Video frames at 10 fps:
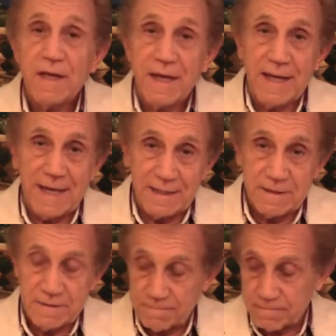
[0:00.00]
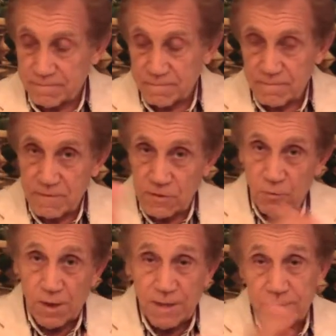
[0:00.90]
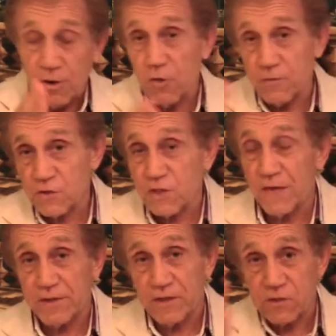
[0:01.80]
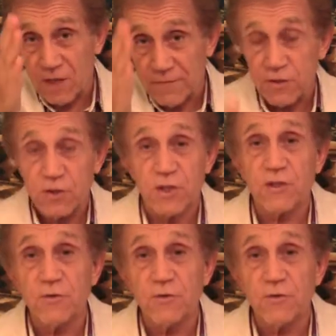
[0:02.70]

and you want to be over 7 because 7 is just